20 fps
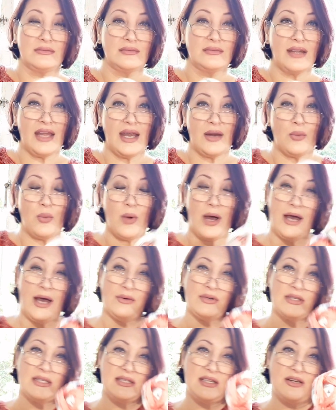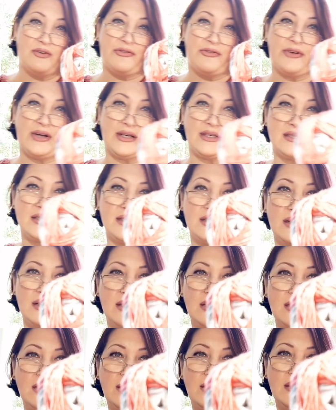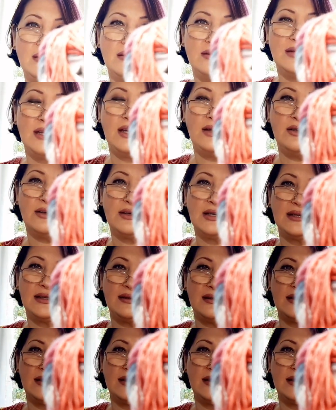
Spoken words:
they're wound different. Now look at